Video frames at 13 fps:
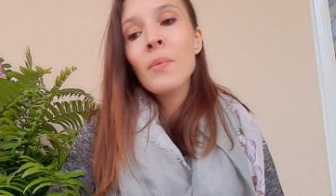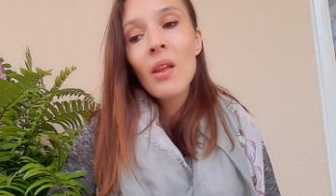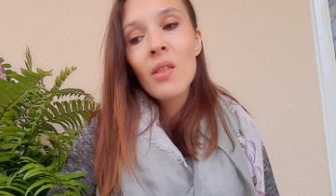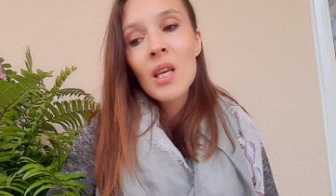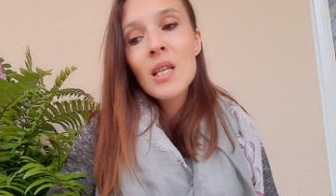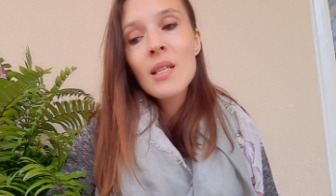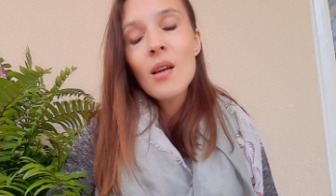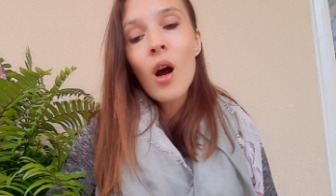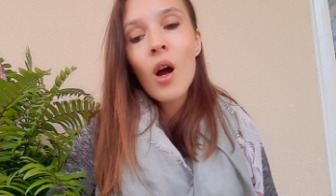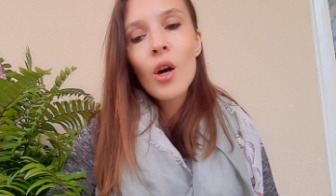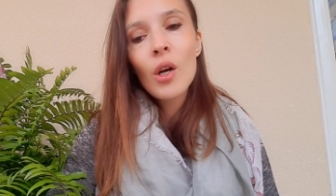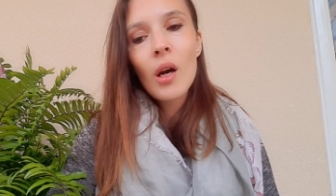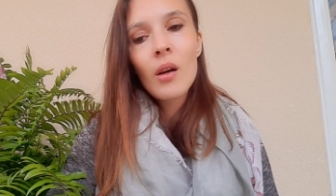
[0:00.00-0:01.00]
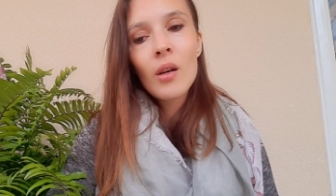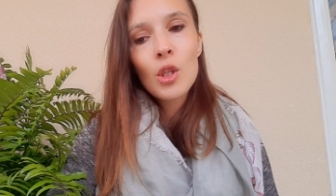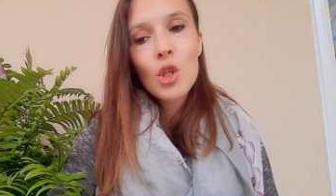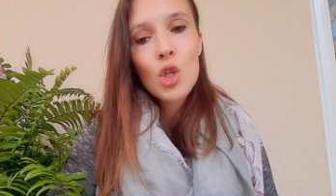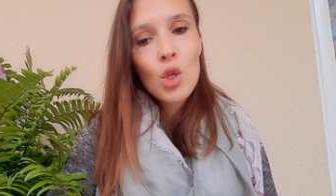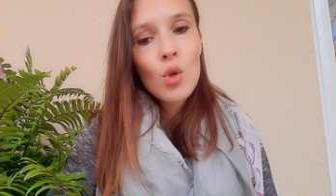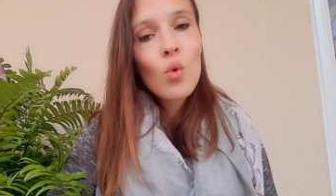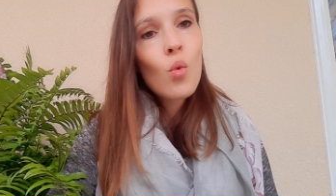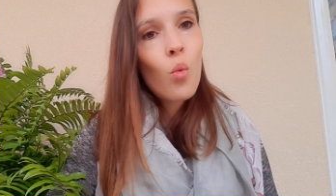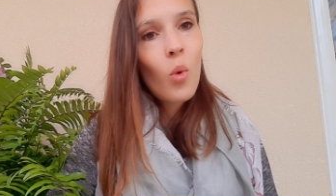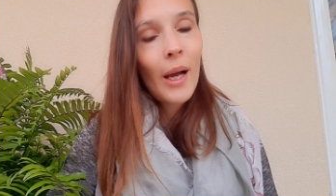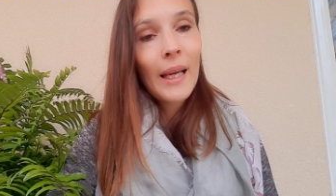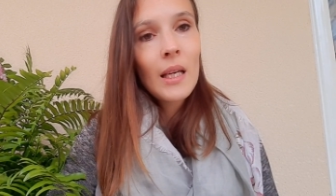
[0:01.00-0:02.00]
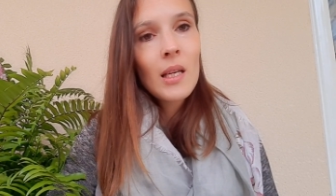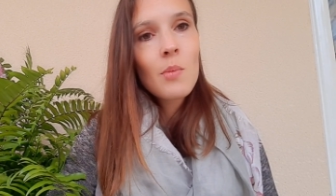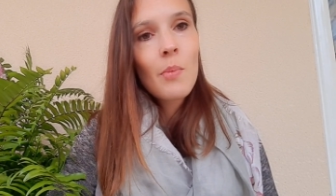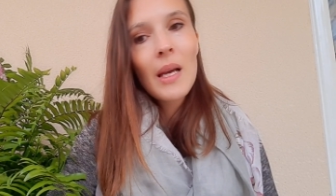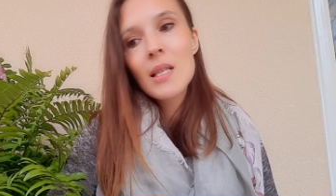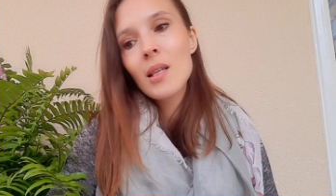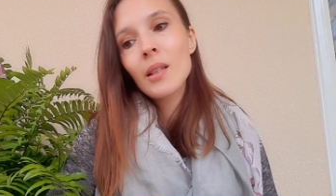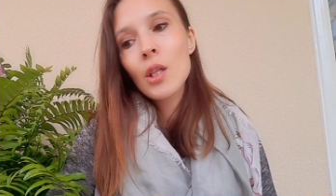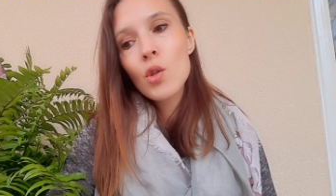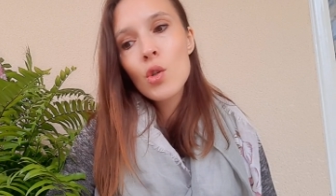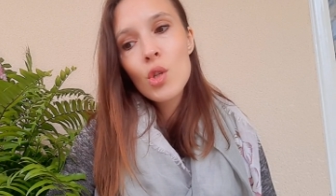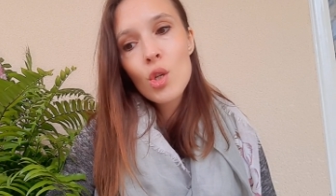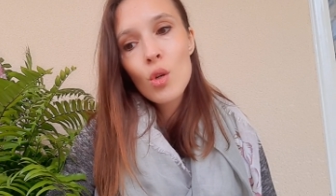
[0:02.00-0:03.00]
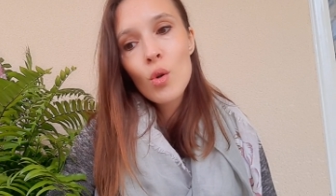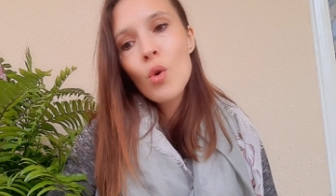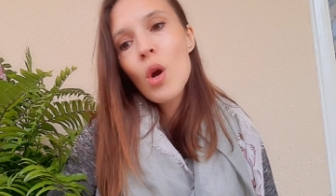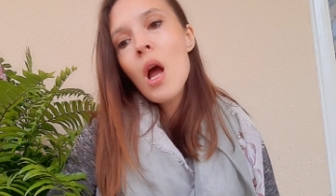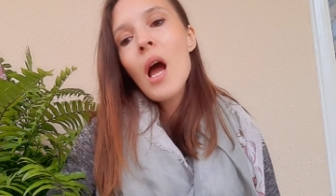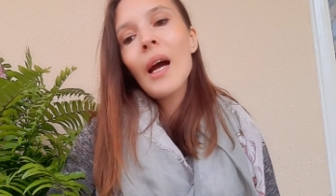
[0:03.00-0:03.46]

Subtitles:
These are two ways basically to do.